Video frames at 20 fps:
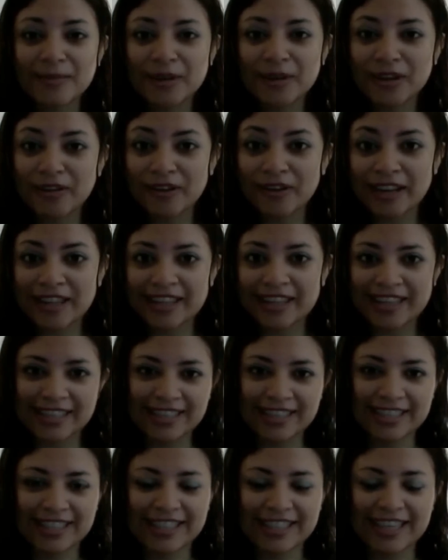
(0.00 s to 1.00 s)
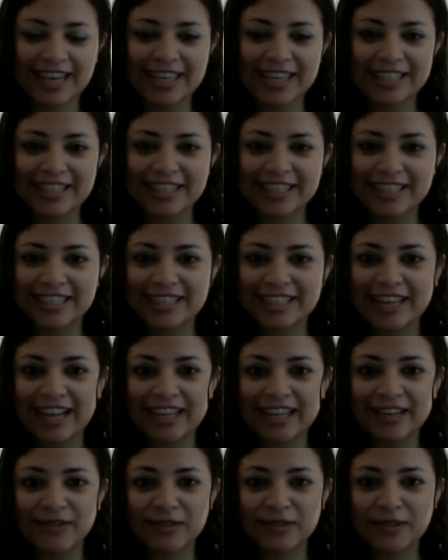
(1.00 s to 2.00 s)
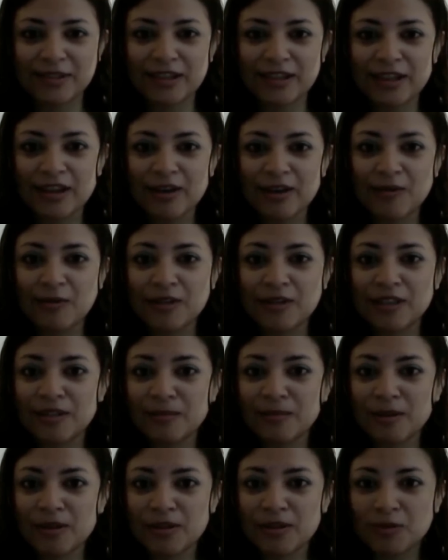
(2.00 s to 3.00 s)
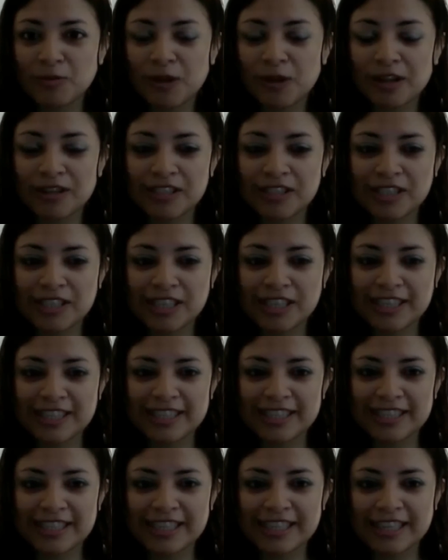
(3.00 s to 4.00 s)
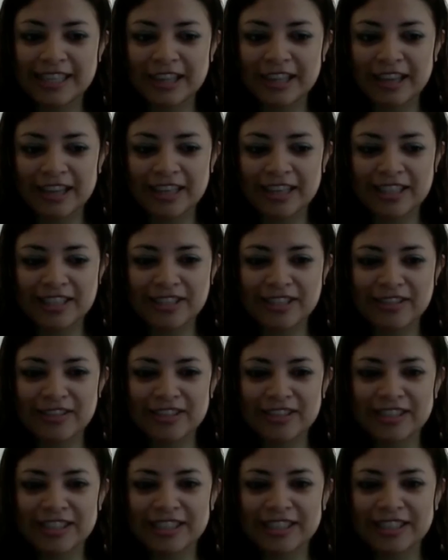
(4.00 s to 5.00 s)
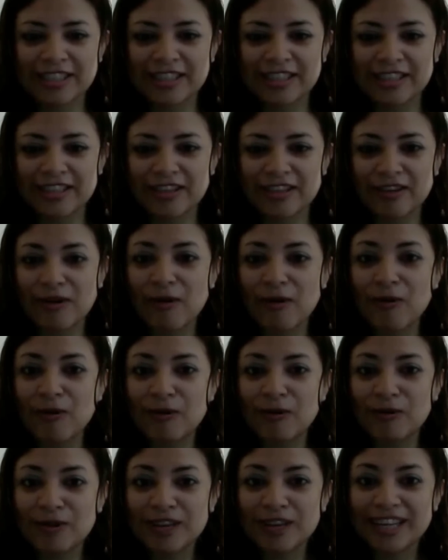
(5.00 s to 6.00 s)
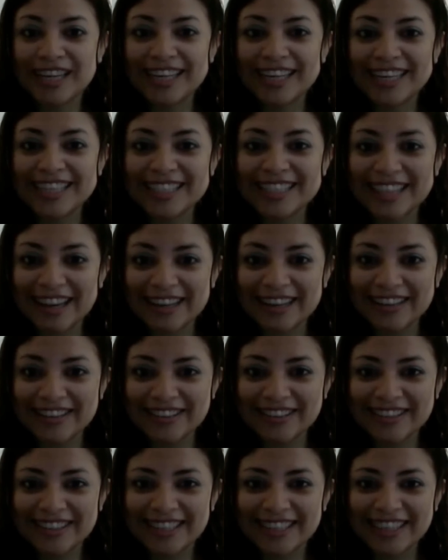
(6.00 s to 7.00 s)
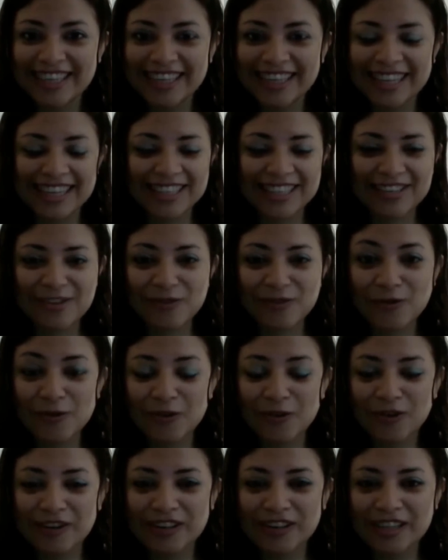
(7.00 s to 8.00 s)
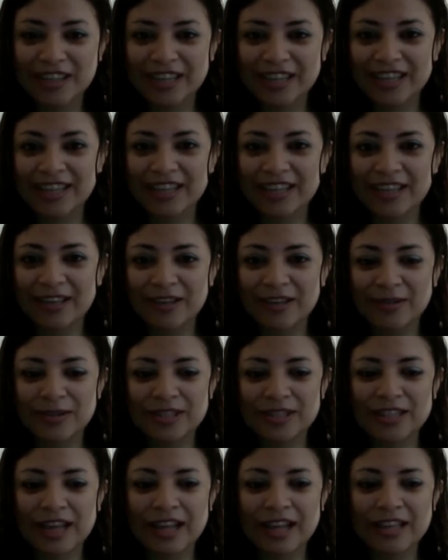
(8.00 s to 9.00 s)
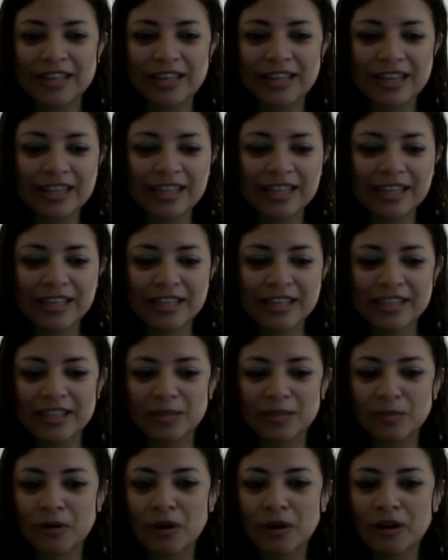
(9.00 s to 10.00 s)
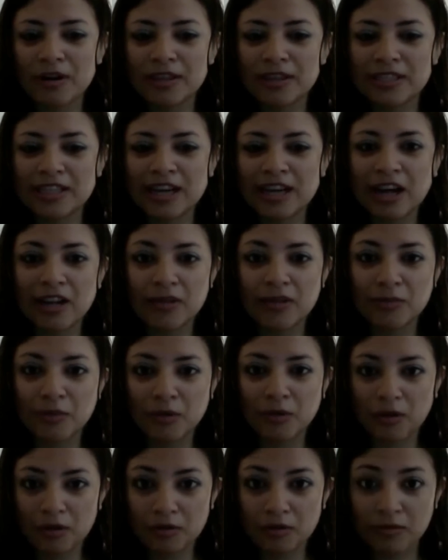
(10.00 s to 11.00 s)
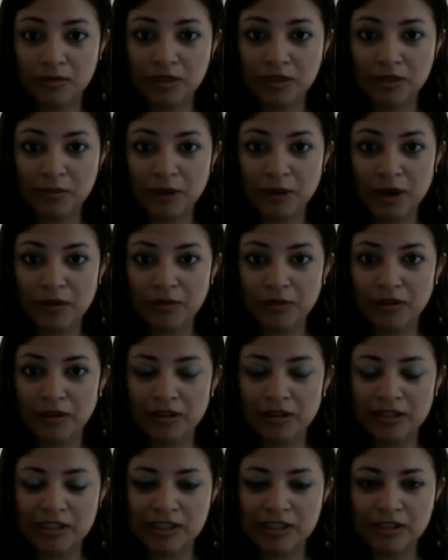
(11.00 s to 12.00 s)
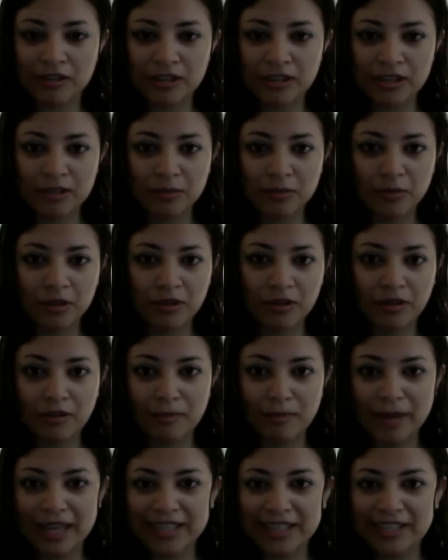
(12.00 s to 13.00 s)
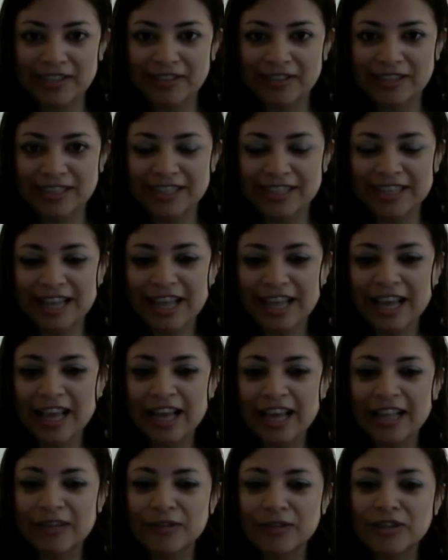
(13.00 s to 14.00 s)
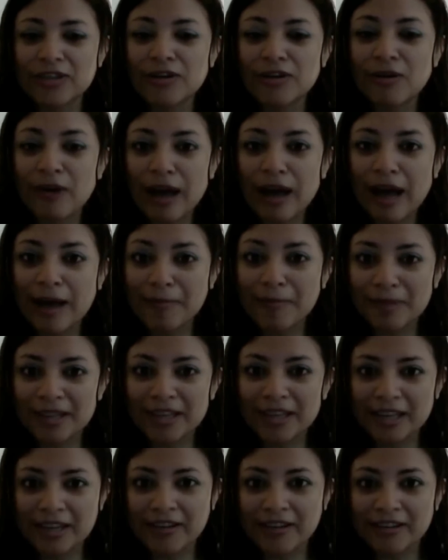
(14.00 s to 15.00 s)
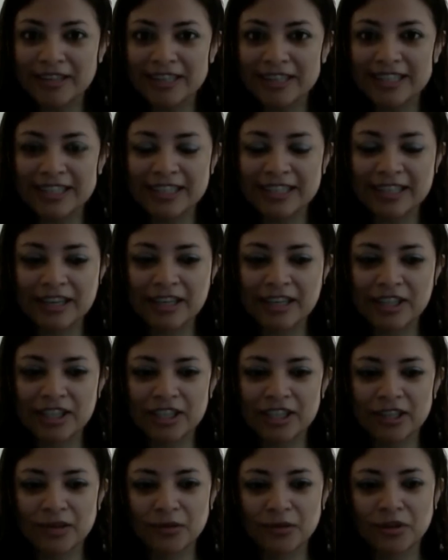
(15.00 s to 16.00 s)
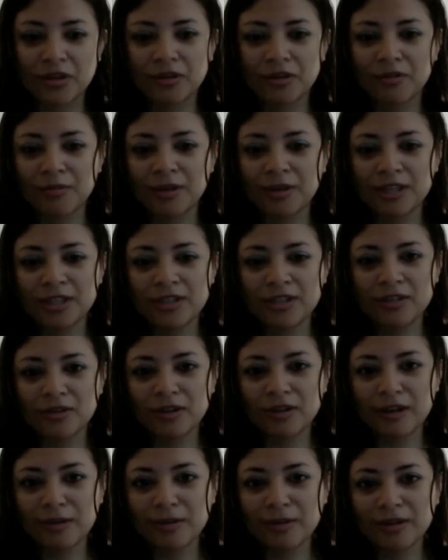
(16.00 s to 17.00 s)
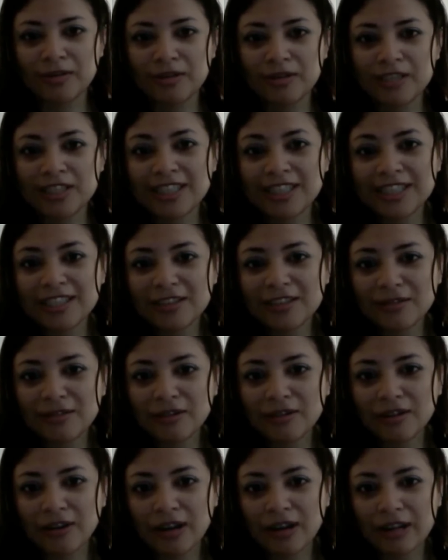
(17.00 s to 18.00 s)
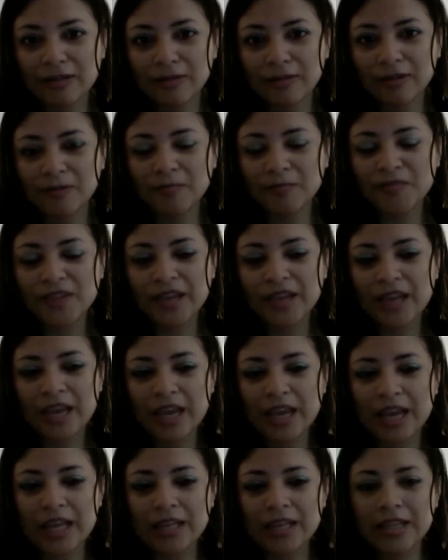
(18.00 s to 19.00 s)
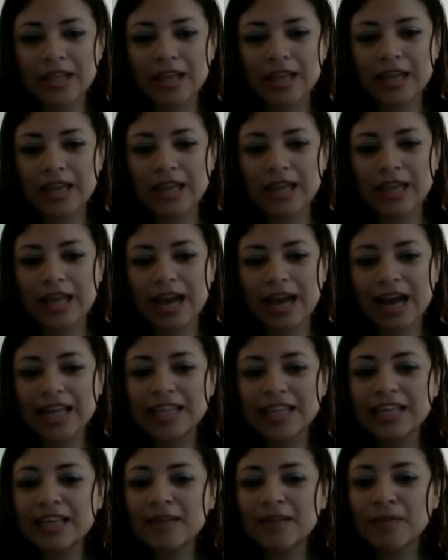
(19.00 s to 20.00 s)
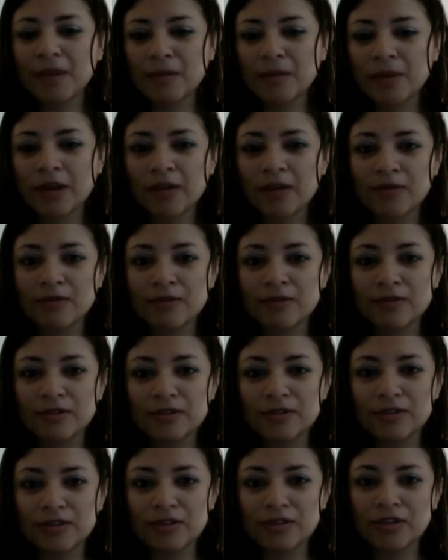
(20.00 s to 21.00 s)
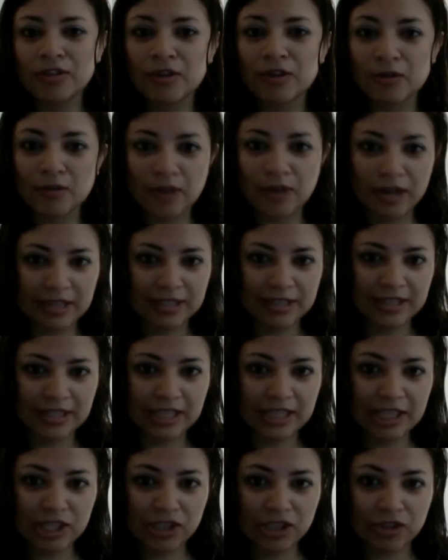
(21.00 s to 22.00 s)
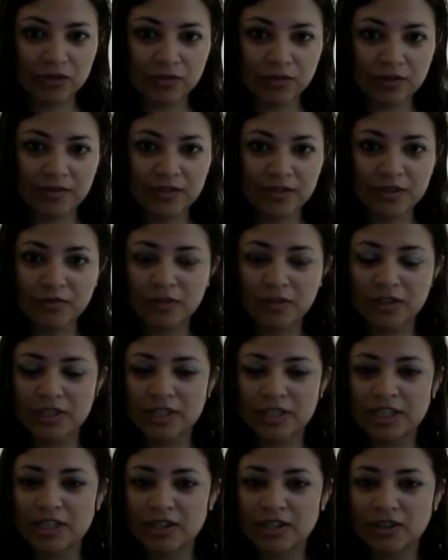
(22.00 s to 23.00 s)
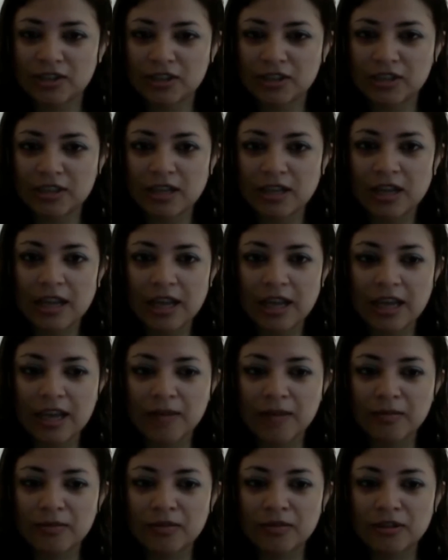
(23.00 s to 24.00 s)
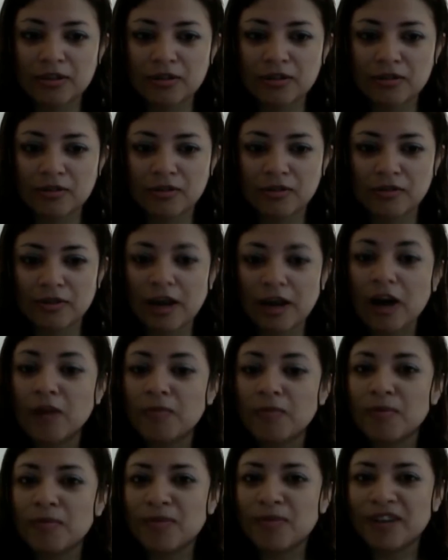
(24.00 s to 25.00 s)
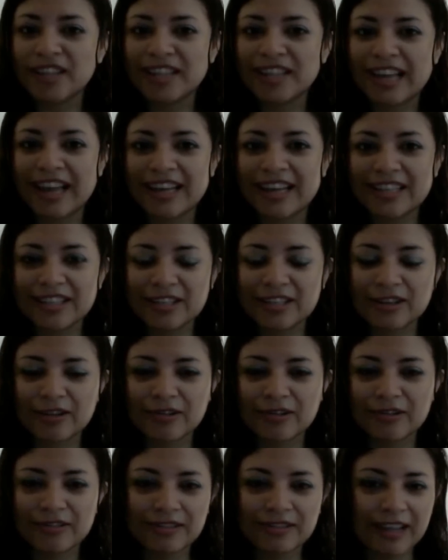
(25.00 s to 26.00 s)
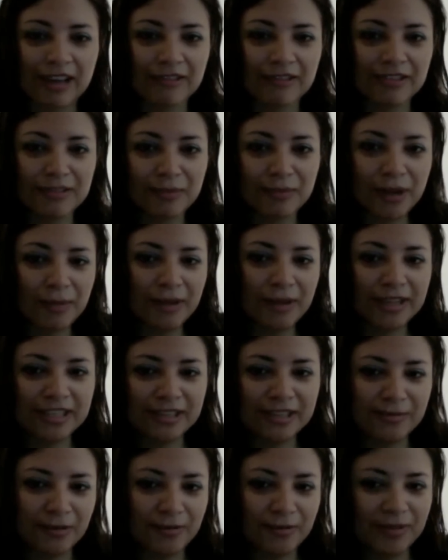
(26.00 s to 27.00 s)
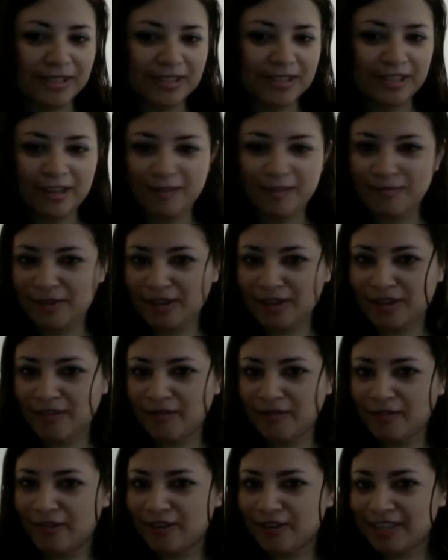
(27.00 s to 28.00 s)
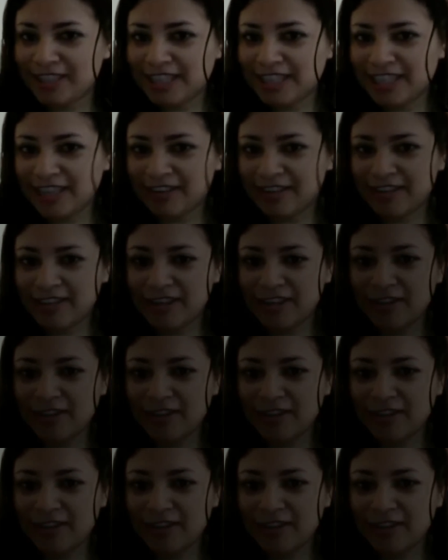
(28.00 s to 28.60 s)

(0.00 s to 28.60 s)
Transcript: but great things to say. She said Teddy was one of the most well adjusted and liked students in the whole entire school, and that he was athletic and smart and got along really well with all the students and one of her best students. And I was so happy to hear this, and I shared with her my story, but it was just so incredible. And I think maybe I was, you know, as a teacher, one of his first teachers able to help him with that. So that was my magic moment. I'm looking forward to hearing